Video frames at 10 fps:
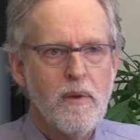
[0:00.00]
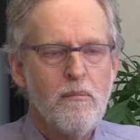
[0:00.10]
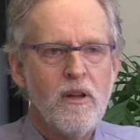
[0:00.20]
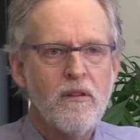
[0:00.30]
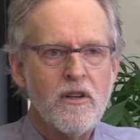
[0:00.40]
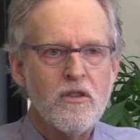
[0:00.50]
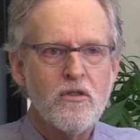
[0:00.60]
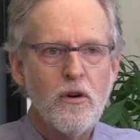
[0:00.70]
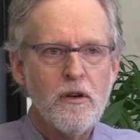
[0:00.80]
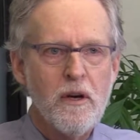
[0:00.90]
People of
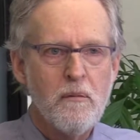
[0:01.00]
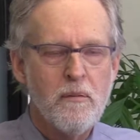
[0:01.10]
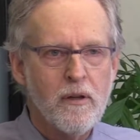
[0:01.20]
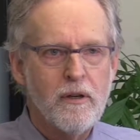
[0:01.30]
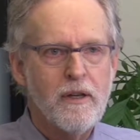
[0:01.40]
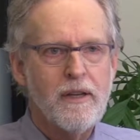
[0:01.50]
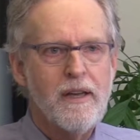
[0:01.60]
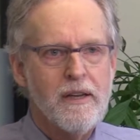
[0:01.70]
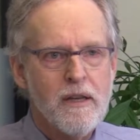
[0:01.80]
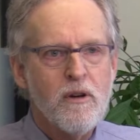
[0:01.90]
extraordinary ability
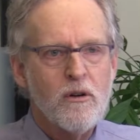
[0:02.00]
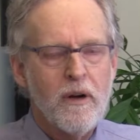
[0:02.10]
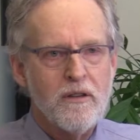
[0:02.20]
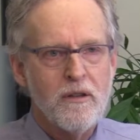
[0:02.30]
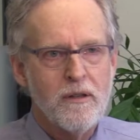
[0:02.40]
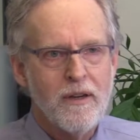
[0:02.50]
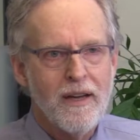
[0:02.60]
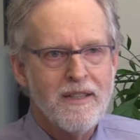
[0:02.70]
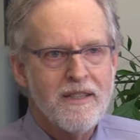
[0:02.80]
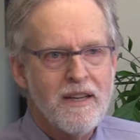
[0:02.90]
can immigrate to the
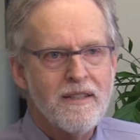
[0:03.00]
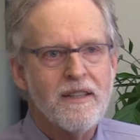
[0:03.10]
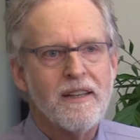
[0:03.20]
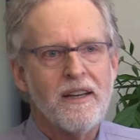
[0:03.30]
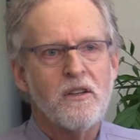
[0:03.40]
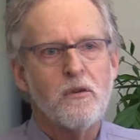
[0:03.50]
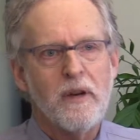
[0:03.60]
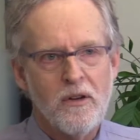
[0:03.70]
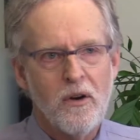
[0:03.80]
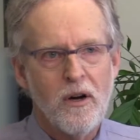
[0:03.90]
United States and get a
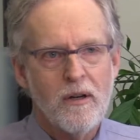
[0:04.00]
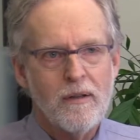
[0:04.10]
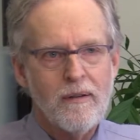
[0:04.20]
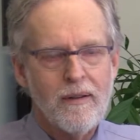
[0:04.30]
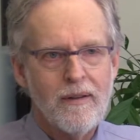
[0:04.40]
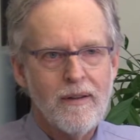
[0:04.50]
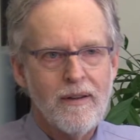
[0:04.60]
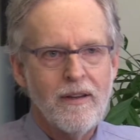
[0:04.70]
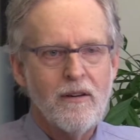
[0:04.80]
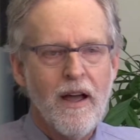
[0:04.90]
green card.
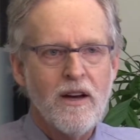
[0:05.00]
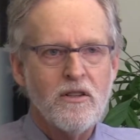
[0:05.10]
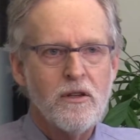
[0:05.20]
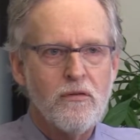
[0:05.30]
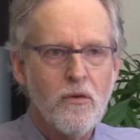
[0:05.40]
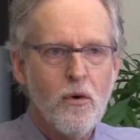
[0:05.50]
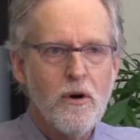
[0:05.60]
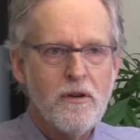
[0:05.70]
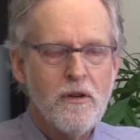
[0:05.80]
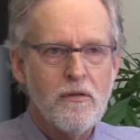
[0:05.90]
There are actually
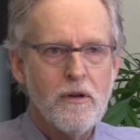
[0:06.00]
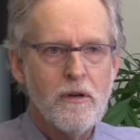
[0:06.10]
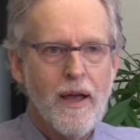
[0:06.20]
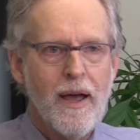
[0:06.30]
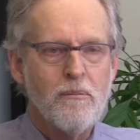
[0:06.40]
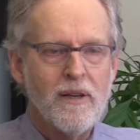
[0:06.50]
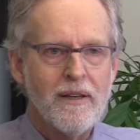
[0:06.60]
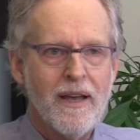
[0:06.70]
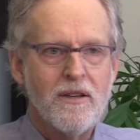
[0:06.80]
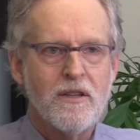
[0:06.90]
4 different
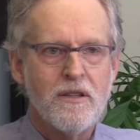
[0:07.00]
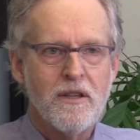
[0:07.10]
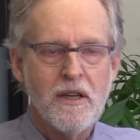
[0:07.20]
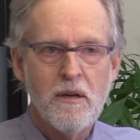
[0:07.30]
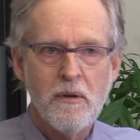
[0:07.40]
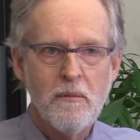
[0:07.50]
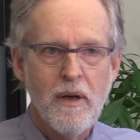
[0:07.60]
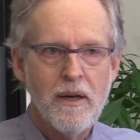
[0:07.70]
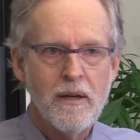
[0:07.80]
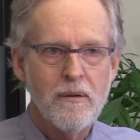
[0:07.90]
applications that can be
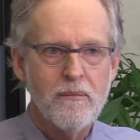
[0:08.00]
made.